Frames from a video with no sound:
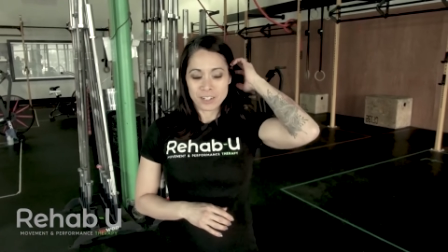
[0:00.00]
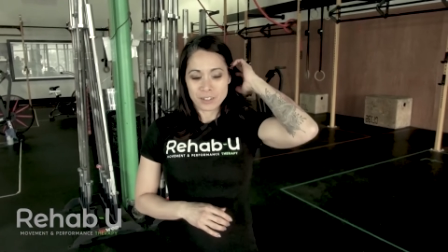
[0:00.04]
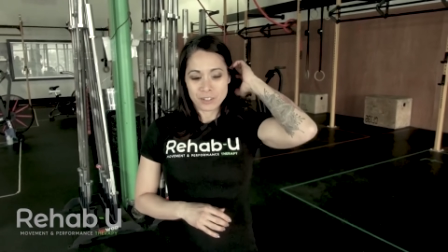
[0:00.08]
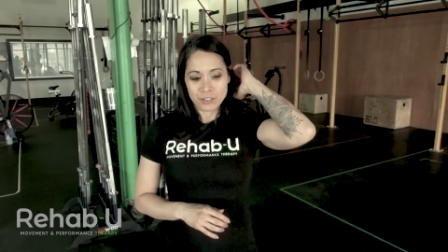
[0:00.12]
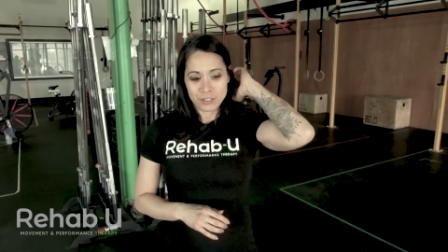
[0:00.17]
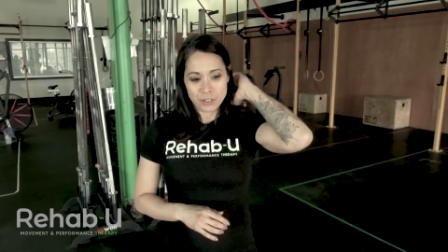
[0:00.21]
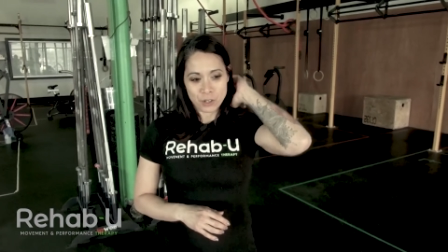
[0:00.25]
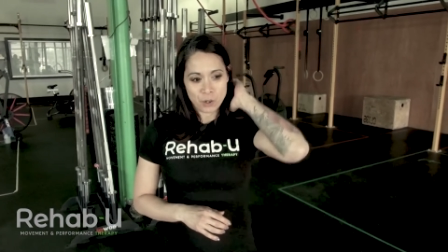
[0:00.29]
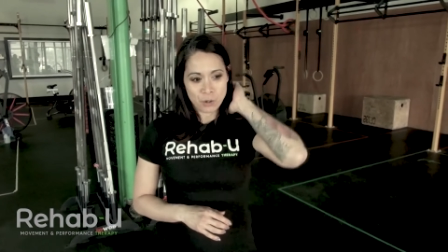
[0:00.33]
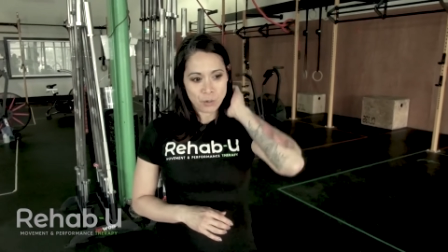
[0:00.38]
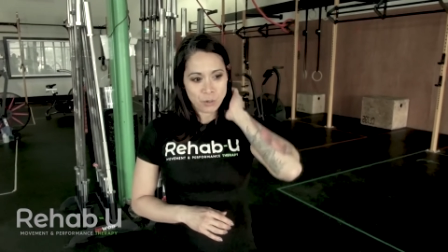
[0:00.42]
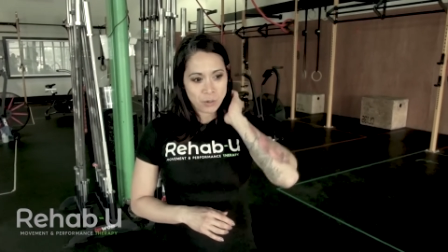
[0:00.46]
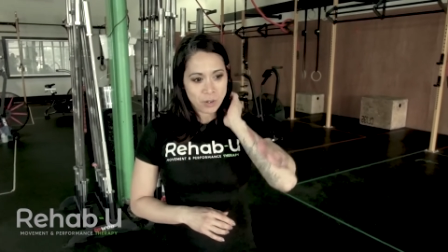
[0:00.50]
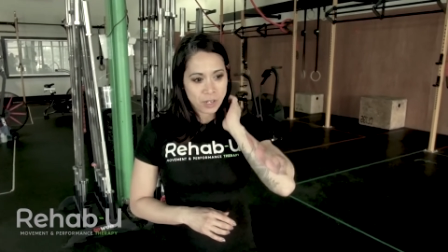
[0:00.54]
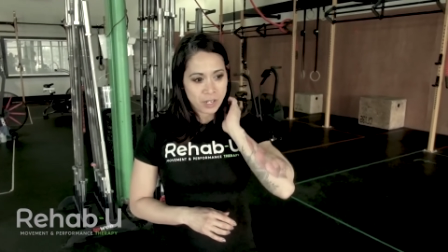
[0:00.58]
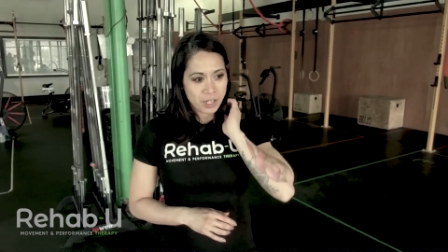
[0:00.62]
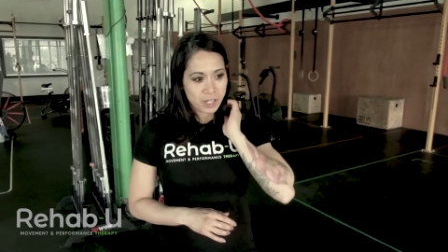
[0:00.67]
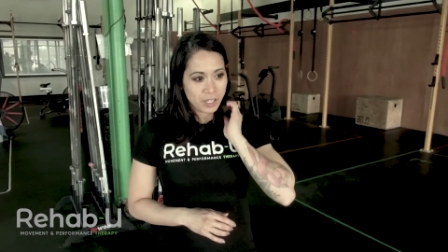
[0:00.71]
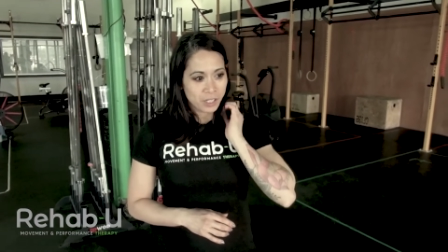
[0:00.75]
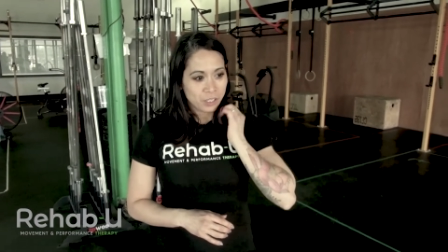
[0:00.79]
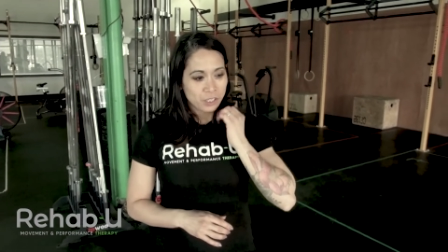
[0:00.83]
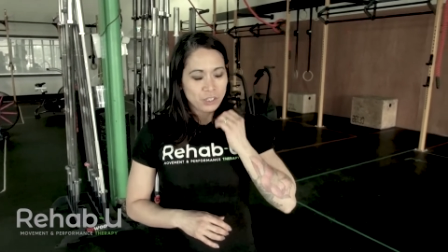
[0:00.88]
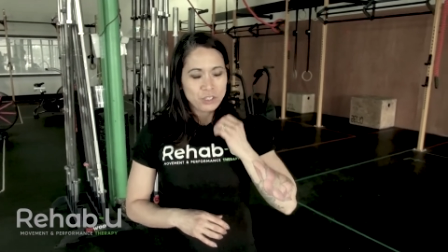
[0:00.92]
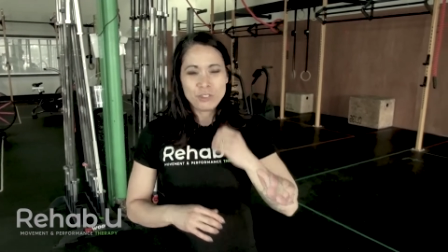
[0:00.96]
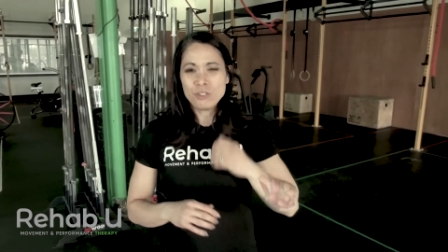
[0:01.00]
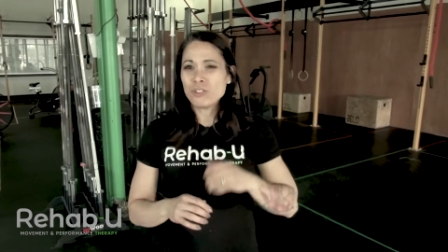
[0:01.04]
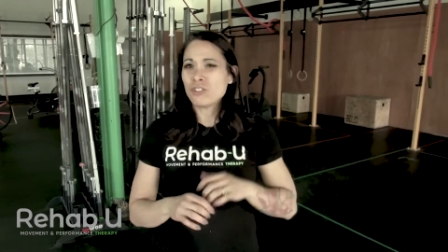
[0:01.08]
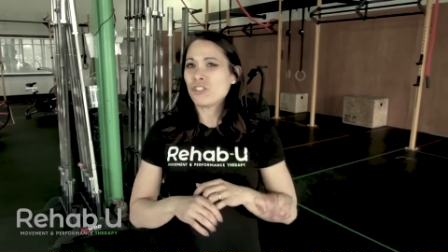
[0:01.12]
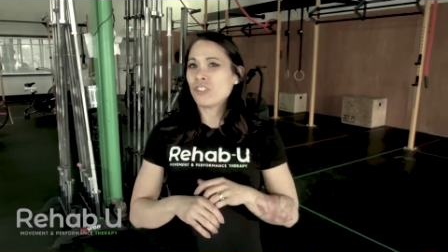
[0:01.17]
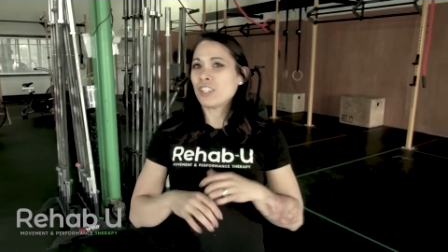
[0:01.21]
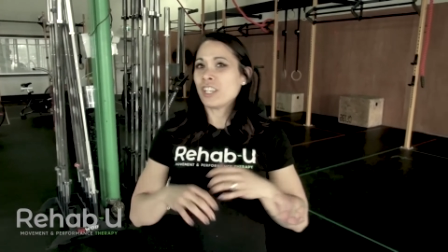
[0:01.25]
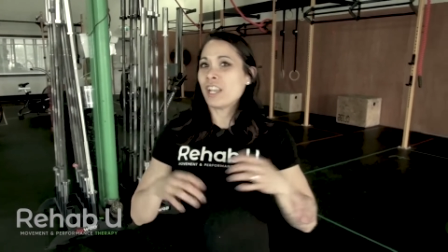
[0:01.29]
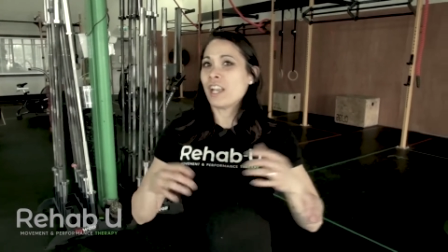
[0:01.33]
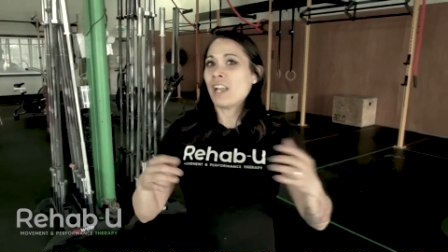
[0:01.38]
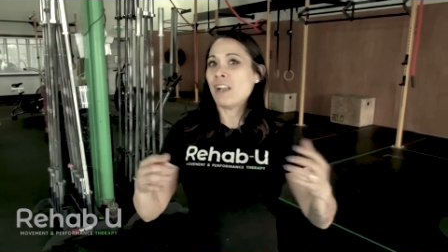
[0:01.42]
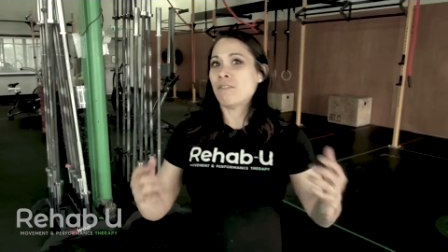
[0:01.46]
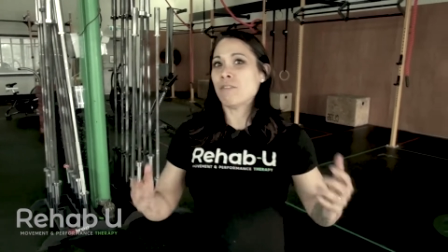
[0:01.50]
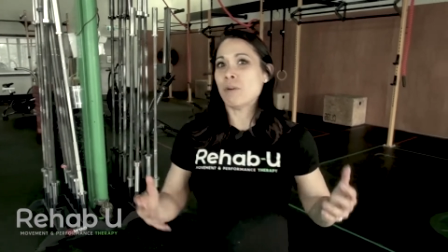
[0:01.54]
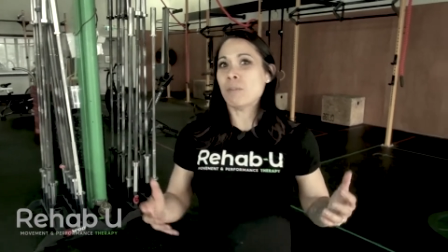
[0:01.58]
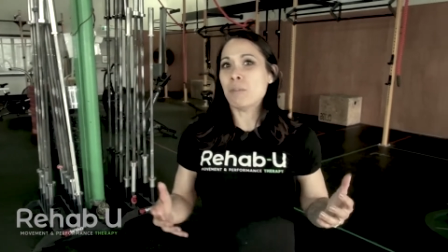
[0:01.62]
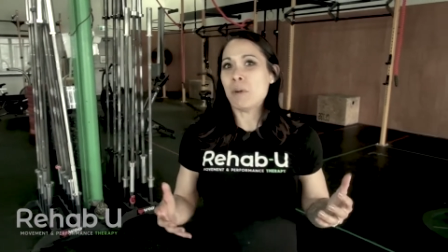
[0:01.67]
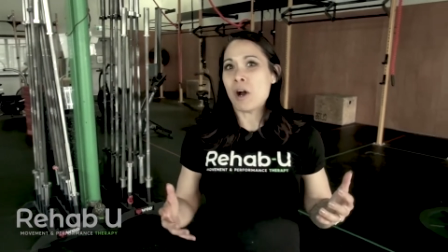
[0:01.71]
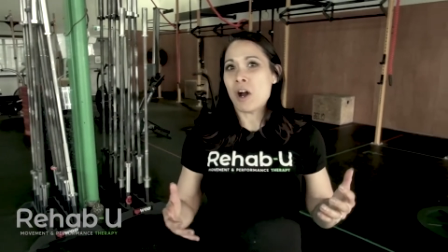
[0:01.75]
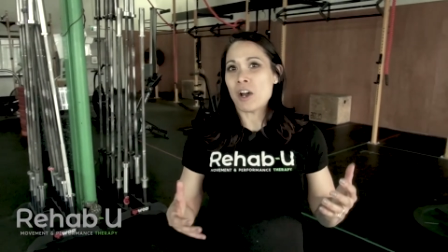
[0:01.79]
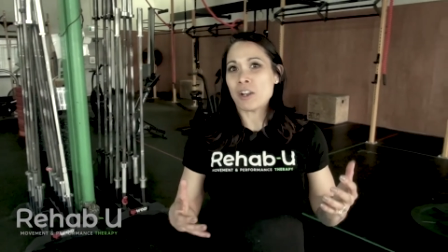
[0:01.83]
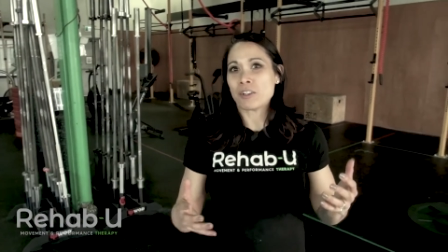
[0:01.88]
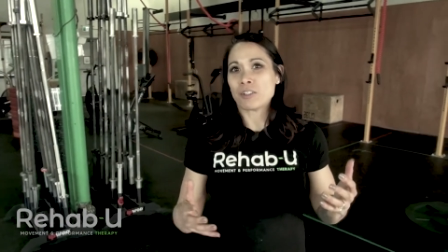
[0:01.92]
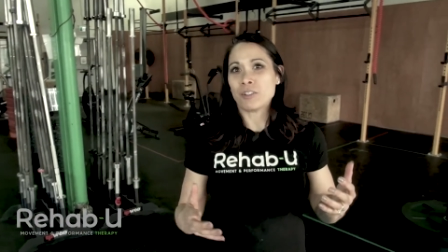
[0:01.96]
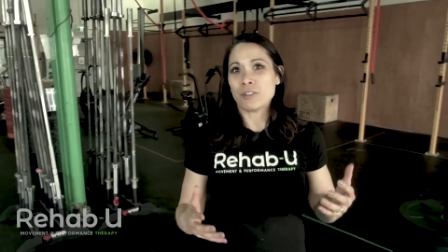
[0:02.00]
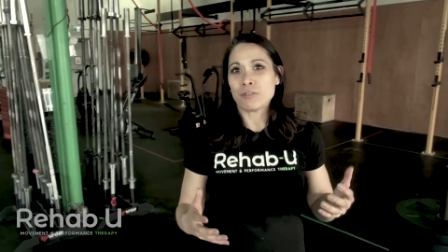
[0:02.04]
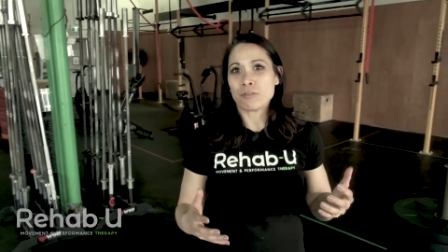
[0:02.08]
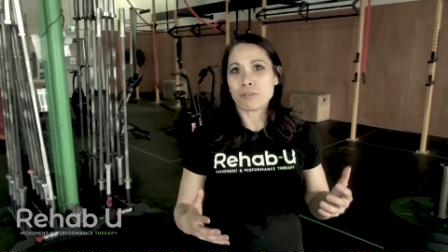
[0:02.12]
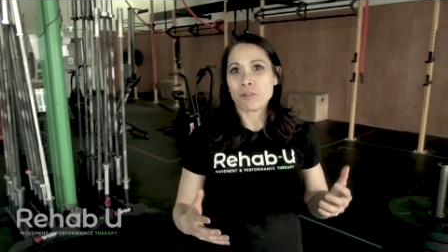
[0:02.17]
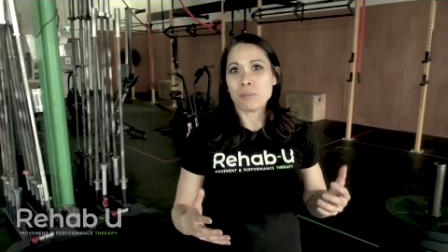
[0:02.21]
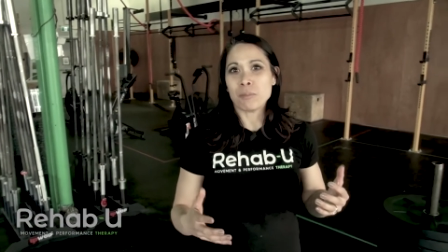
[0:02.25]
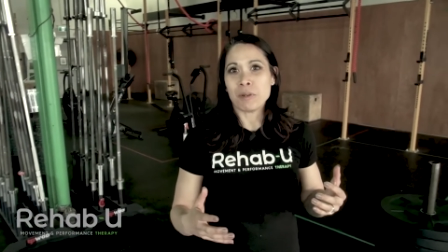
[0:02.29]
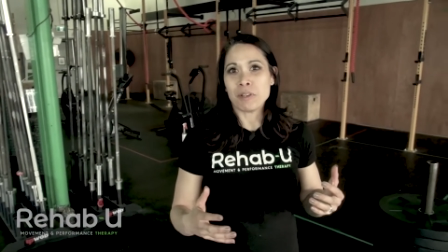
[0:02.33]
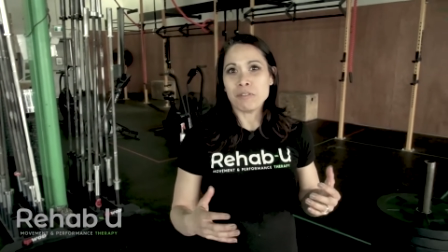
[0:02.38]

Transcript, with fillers: So usually I have a model for